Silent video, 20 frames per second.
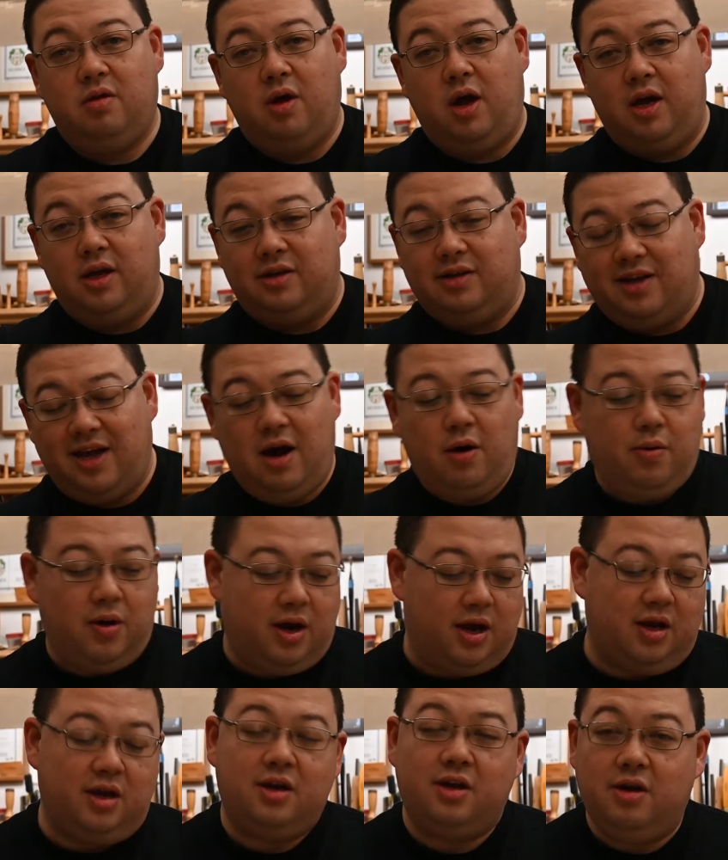and that
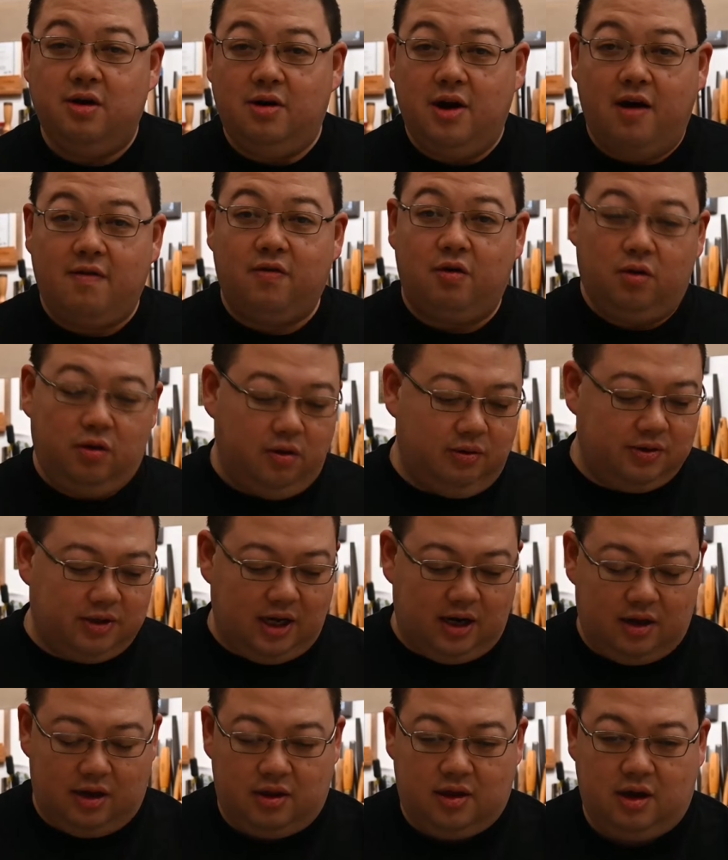way you never lose
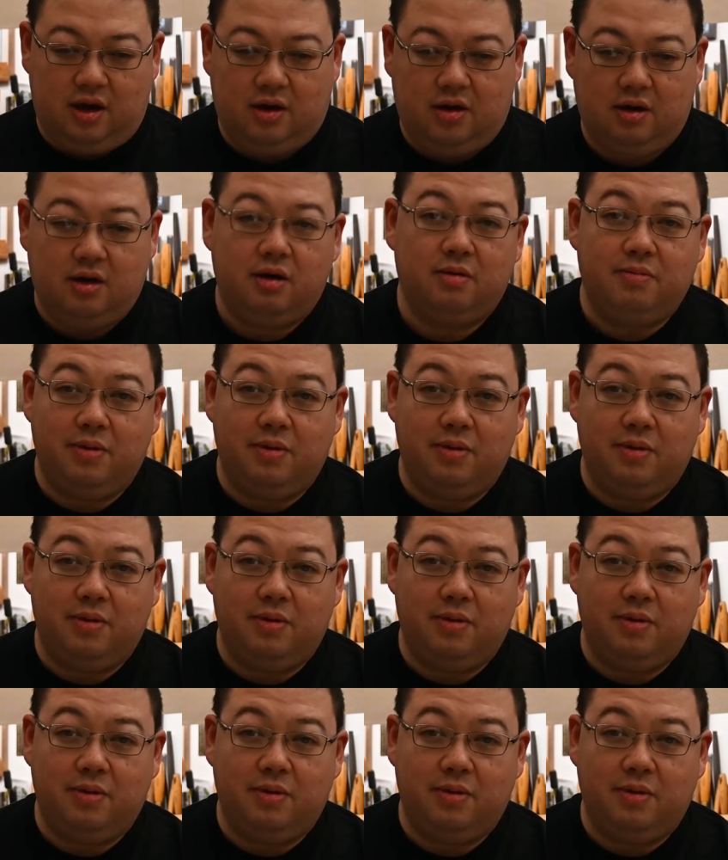anything,